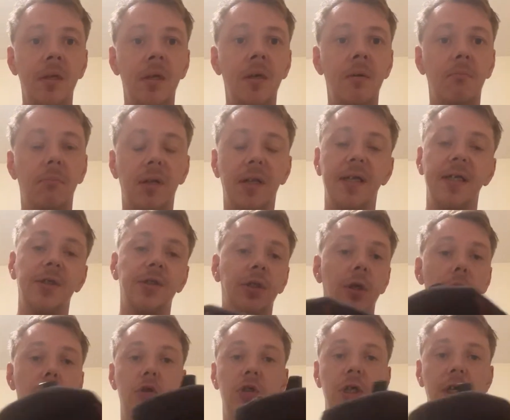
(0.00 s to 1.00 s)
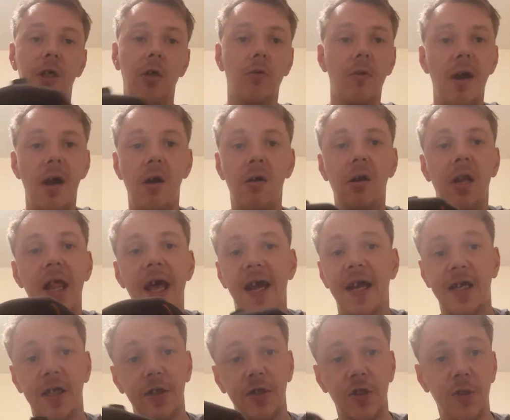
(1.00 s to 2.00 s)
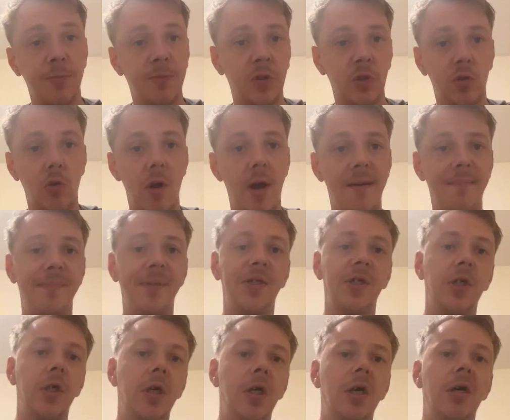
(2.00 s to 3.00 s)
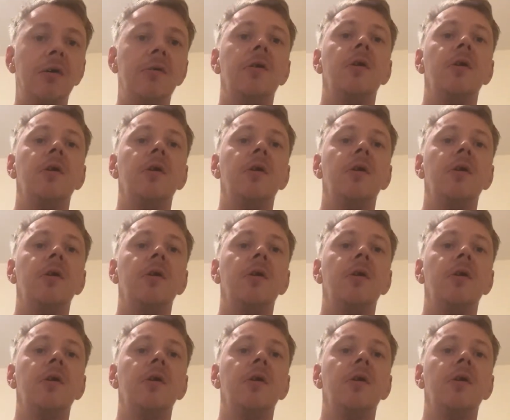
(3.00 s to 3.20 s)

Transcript: Please go check her out, like and subscribe to her.